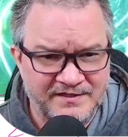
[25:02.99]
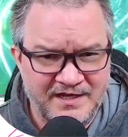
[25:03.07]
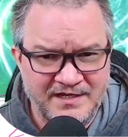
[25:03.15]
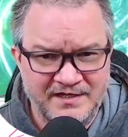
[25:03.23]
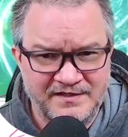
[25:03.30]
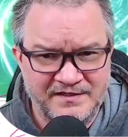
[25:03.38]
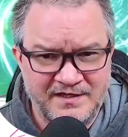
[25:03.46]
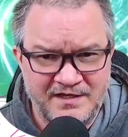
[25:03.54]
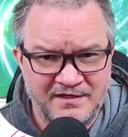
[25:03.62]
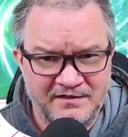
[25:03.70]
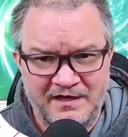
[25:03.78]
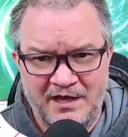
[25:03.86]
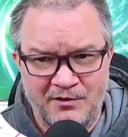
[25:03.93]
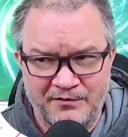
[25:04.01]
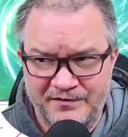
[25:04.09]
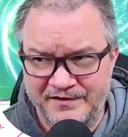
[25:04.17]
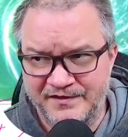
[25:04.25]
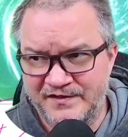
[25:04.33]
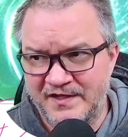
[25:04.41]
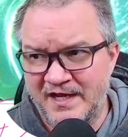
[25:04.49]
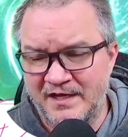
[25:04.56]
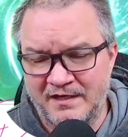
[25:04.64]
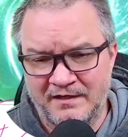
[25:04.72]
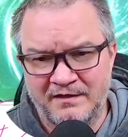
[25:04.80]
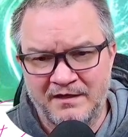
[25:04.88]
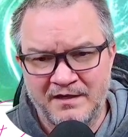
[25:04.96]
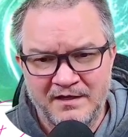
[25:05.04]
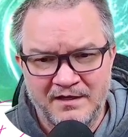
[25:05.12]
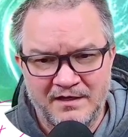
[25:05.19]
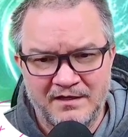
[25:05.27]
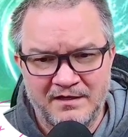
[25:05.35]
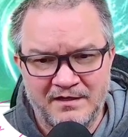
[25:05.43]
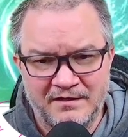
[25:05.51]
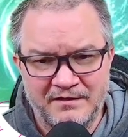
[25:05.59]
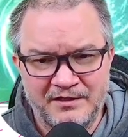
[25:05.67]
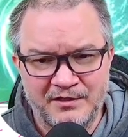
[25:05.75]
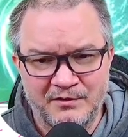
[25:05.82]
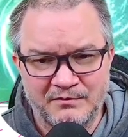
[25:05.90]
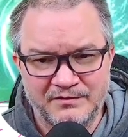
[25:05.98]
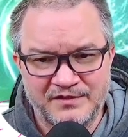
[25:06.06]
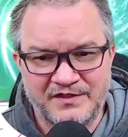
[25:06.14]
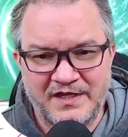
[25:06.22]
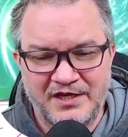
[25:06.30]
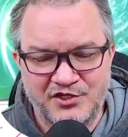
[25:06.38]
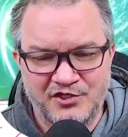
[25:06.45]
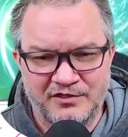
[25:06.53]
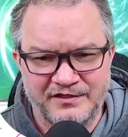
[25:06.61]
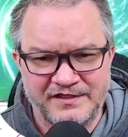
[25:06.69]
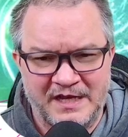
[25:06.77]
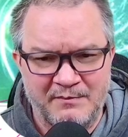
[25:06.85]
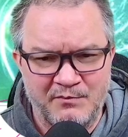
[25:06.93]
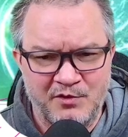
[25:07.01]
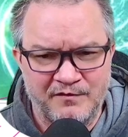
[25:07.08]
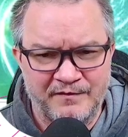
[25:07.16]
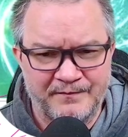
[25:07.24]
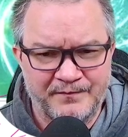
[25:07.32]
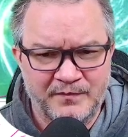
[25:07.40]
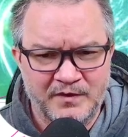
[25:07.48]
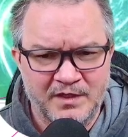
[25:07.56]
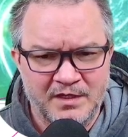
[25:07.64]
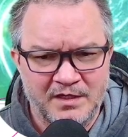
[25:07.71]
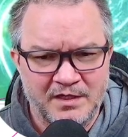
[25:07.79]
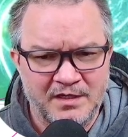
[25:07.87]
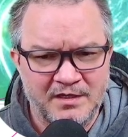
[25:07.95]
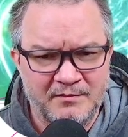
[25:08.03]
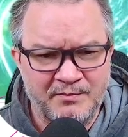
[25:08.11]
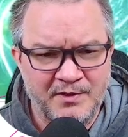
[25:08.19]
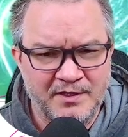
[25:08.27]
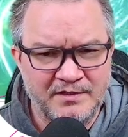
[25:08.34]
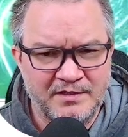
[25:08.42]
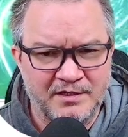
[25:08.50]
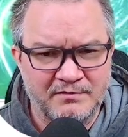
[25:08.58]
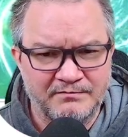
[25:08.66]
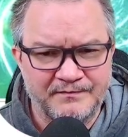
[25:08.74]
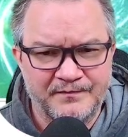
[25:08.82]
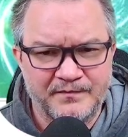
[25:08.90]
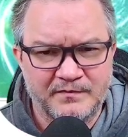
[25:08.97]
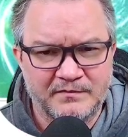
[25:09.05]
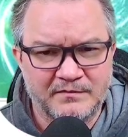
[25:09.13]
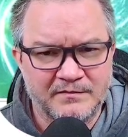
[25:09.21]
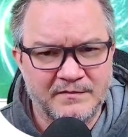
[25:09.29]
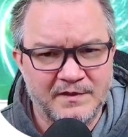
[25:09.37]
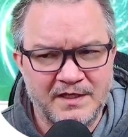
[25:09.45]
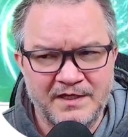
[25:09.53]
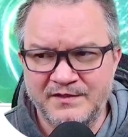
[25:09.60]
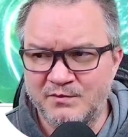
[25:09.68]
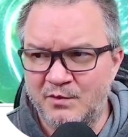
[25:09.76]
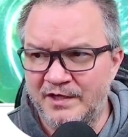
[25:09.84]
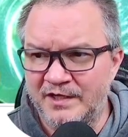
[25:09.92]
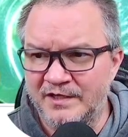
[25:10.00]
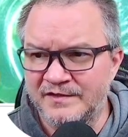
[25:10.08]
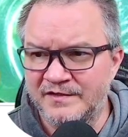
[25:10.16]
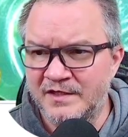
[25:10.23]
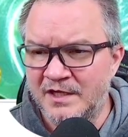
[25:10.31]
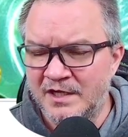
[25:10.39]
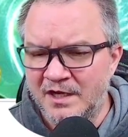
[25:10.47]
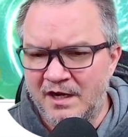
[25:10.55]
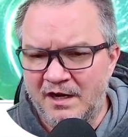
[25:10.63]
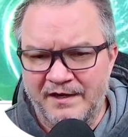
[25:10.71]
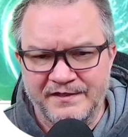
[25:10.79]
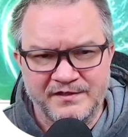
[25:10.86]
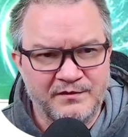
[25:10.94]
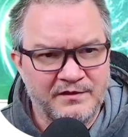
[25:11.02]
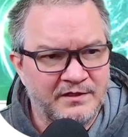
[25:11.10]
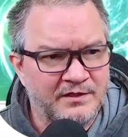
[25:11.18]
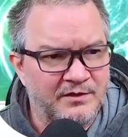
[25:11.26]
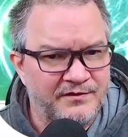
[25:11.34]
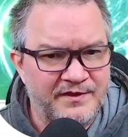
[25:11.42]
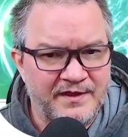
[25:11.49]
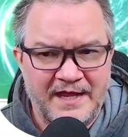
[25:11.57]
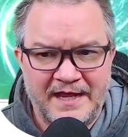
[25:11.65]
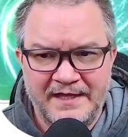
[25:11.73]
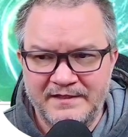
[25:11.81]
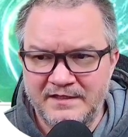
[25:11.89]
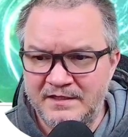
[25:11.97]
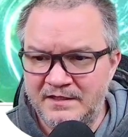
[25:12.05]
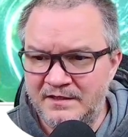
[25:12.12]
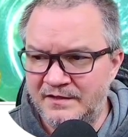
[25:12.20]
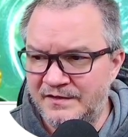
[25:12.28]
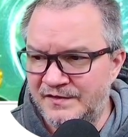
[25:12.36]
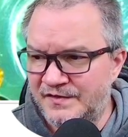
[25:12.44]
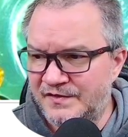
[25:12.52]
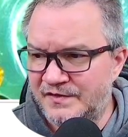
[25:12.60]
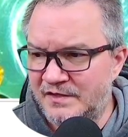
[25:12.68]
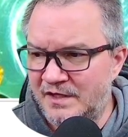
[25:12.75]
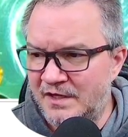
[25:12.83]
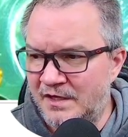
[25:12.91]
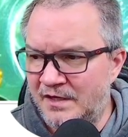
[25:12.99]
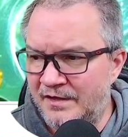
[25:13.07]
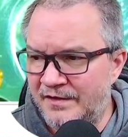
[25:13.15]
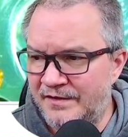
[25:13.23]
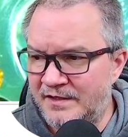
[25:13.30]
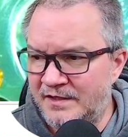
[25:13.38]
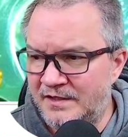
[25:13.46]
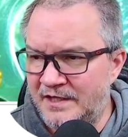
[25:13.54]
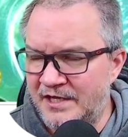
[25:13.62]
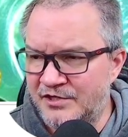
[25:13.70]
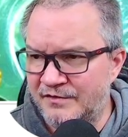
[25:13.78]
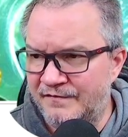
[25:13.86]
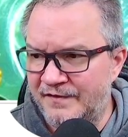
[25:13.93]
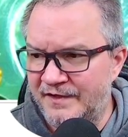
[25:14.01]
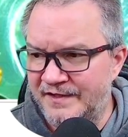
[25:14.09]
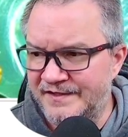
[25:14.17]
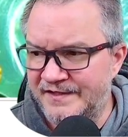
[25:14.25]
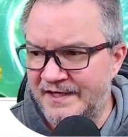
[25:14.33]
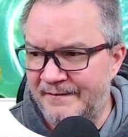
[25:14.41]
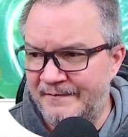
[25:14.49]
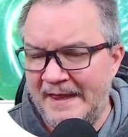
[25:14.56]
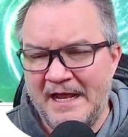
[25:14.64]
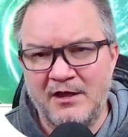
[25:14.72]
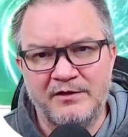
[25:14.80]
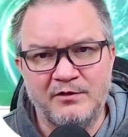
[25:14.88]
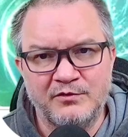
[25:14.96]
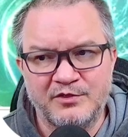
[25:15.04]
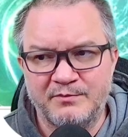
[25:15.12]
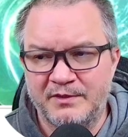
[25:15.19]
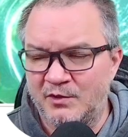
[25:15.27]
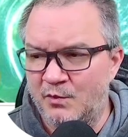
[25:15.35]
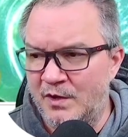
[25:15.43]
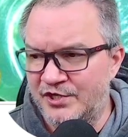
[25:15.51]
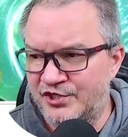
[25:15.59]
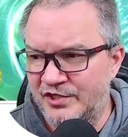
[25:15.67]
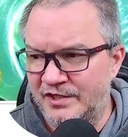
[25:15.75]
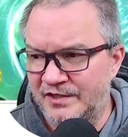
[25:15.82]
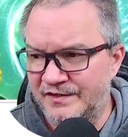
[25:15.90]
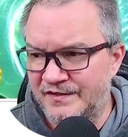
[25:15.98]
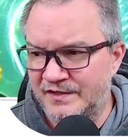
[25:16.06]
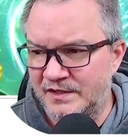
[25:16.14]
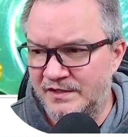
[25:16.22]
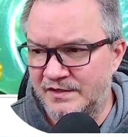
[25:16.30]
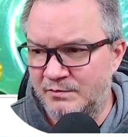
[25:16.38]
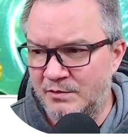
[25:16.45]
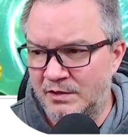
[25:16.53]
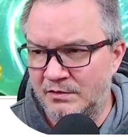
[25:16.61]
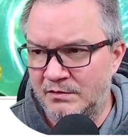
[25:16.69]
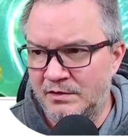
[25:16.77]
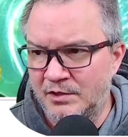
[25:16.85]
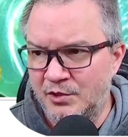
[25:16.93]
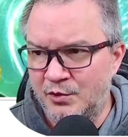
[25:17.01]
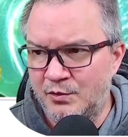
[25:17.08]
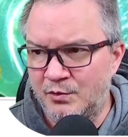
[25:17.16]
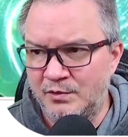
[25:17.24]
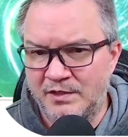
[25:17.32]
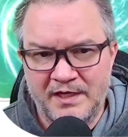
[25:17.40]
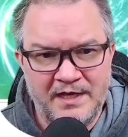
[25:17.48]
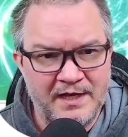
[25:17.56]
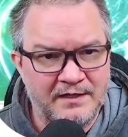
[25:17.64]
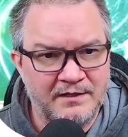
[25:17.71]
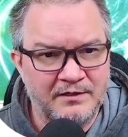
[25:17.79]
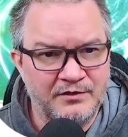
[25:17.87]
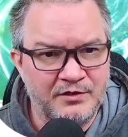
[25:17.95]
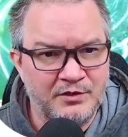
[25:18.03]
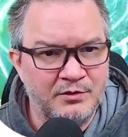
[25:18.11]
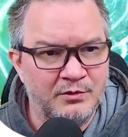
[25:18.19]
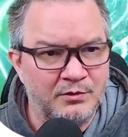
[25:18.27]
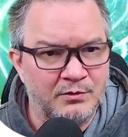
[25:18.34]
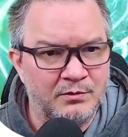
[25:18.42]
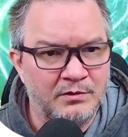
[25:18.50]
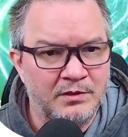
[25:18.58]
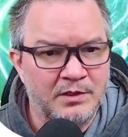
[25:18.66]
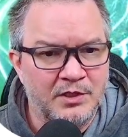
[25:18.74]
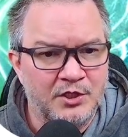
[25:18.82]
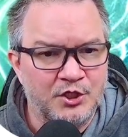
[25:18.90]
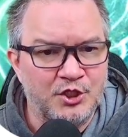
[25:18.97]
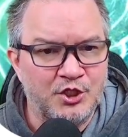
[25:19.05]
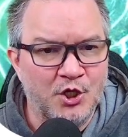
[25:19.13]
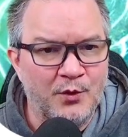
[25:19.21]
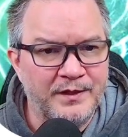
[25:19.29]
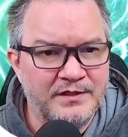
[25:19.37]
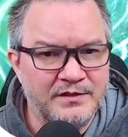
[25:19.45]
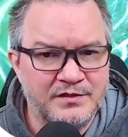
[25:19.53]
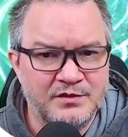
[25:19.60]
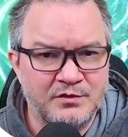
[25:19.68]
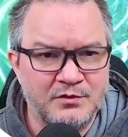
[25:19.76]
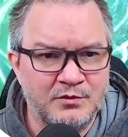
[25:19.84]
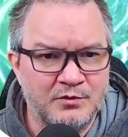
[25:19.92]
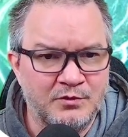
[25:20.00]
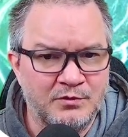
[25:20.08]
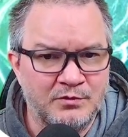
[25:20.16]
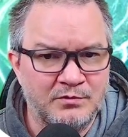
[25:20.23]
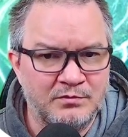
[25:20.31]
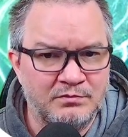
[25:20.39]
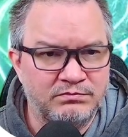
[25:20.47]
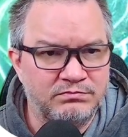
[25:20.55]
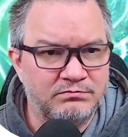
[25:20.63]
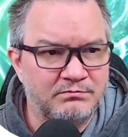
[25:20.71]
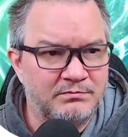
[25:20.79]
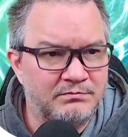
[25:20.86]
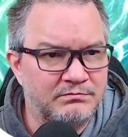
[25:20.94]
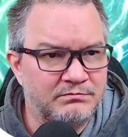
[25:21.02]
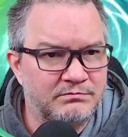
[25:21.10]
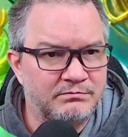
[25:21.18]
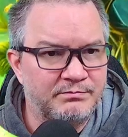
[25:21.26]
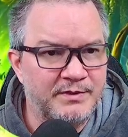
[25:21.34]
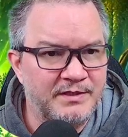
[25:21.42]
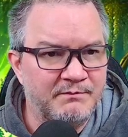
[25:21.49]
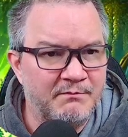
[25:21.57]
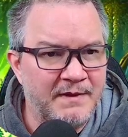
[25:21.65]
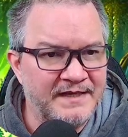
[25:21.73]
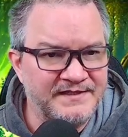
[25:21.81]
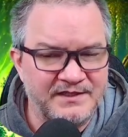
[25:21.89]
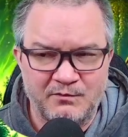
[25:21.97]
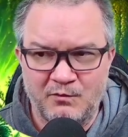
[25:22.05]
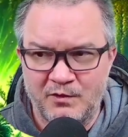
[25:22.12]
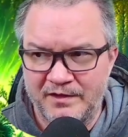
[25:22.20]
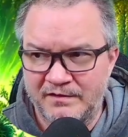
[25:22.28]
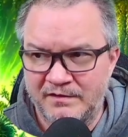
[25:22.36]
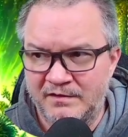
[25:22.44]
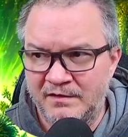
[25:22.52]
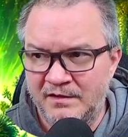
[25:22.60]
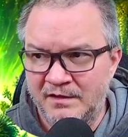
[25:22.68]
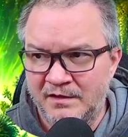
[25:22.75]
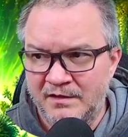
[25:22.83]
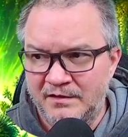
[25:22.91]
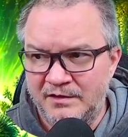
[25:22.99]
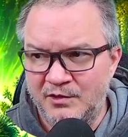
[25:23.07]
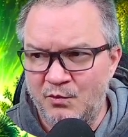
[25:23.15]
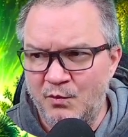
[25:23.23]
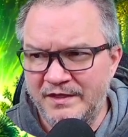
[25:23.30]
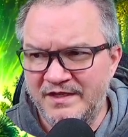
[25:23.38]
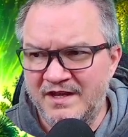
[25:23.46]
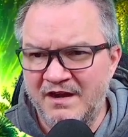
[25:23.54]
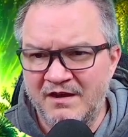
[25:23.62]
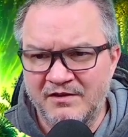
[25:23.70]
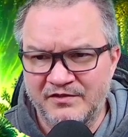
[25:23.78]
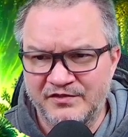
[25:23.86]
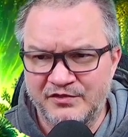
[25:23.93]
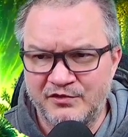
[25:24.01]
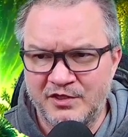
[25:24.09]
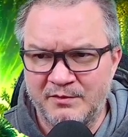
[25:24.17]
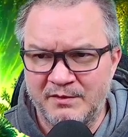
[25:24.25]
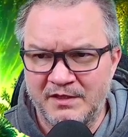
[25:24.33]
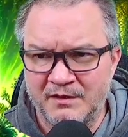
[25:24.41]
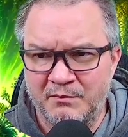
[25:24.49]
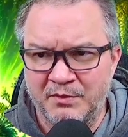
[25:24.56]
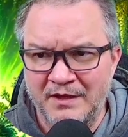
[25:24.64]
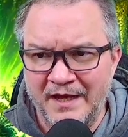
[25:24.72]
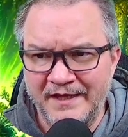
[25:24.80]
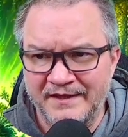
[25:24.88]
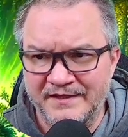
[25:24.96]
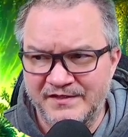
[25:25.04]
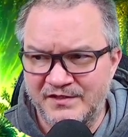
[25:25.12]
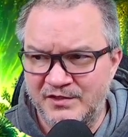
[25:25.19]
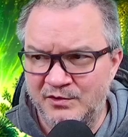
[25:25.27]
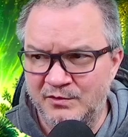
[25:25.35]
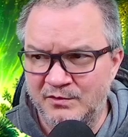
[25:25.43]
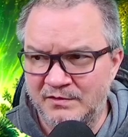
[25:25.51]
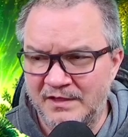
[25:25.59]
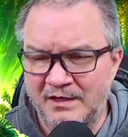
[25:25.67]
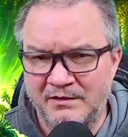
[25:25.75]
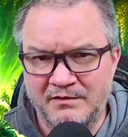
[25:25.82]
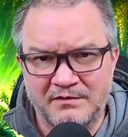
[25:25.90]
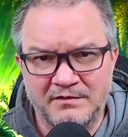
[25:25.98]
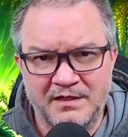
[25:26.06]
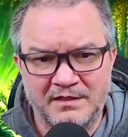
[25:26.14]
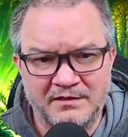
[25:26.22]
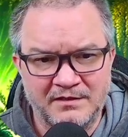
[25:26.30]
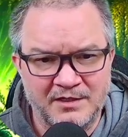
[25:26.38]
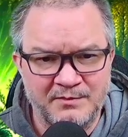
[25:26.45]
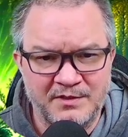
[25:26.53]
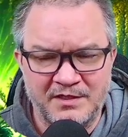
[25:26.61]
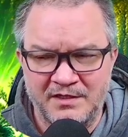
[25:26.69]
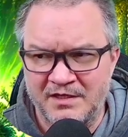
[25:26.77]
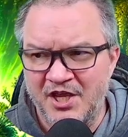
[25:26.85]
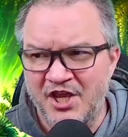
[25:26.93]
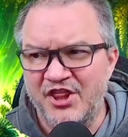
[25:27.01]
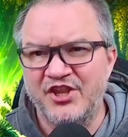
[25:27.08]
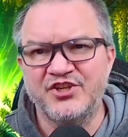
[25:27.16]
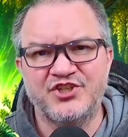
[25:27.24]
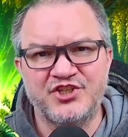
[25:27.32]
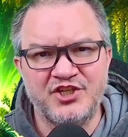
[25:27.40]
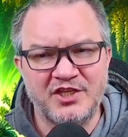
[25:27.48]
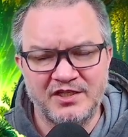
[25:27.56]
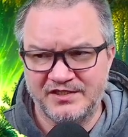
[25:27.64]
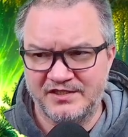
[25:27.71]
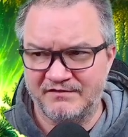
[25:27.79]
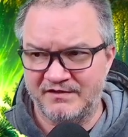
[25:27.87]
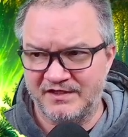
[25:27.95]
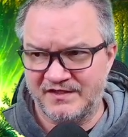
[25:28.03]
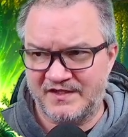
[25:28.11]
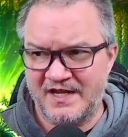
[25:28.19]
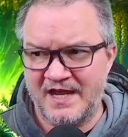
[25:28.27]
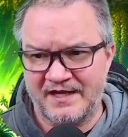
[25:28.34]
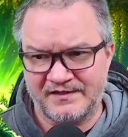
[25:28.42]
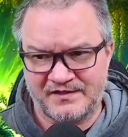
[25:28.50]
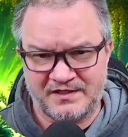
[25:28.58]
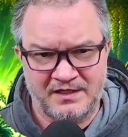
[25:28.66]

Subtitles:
They just see their health is staying, stationary. It's not moving. But, is what it is. All right, so there you go. That is the Nature Affinity set. Now, I know what your big question is, well, who the heck are you going to be messing with? What characters are you going to be applying this to that are going to be the shiz of this test?